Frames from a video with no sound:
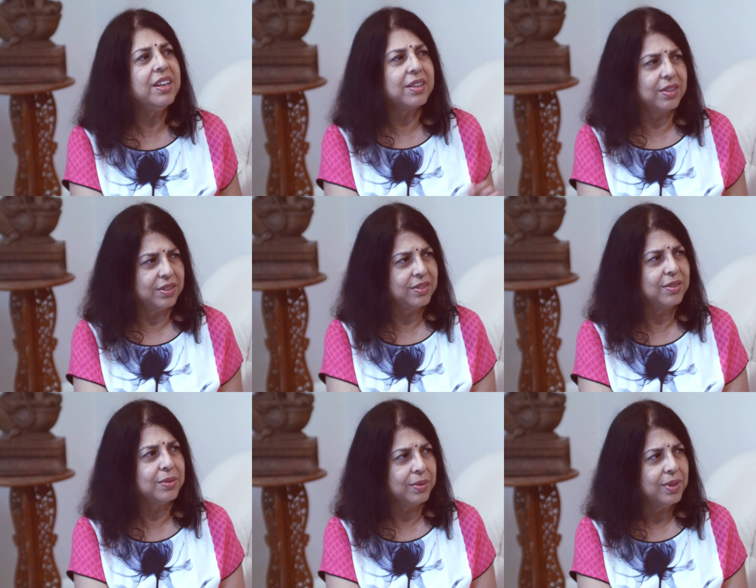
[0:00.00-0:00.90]
close
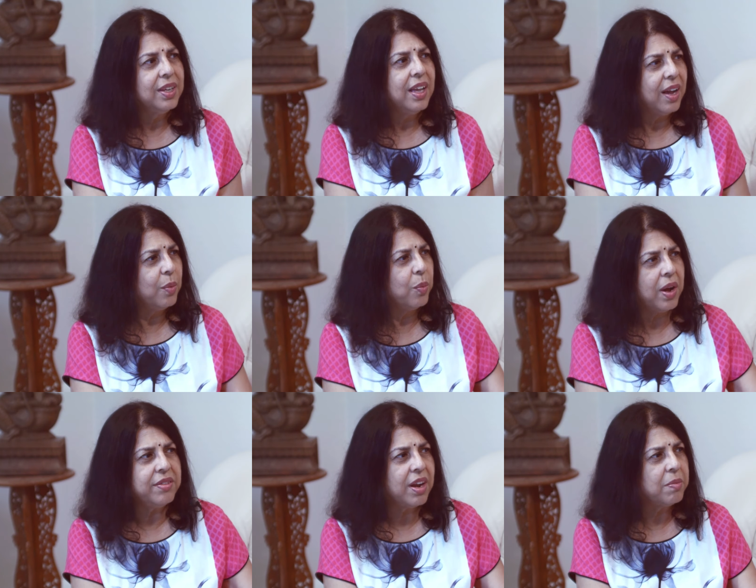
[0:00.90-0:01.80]
to
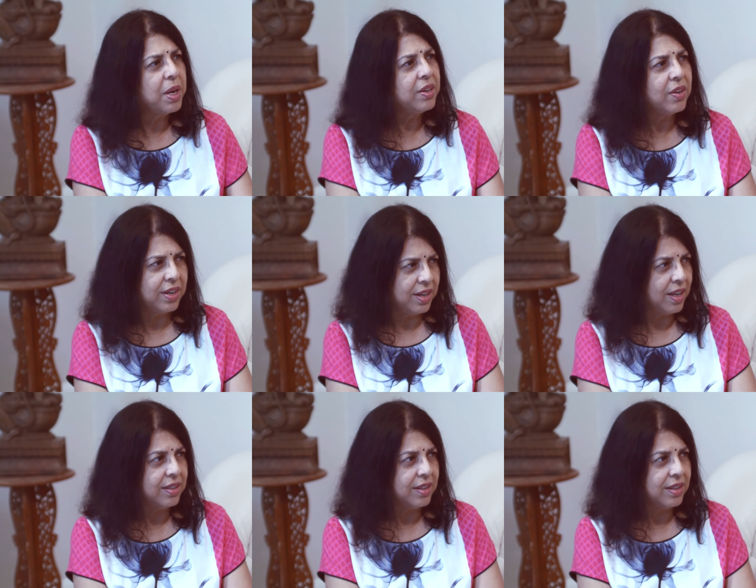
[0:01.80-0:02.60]
one Ramayana or another.